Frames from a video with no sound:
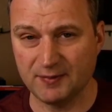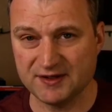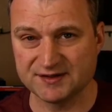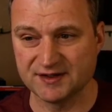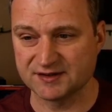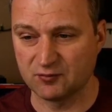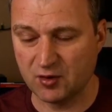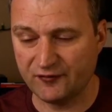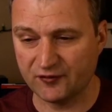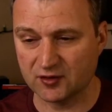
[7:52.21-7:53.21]
business and
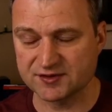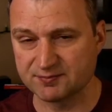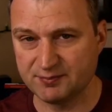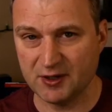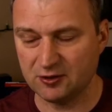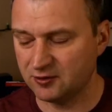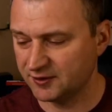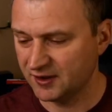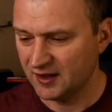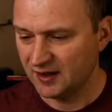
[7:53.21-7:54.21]
we first
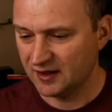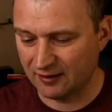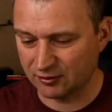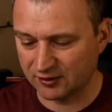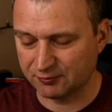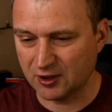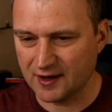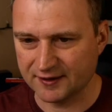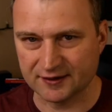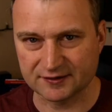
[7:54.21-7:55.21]
build our
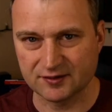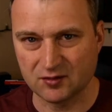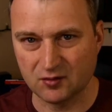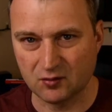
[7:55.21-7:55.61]
product,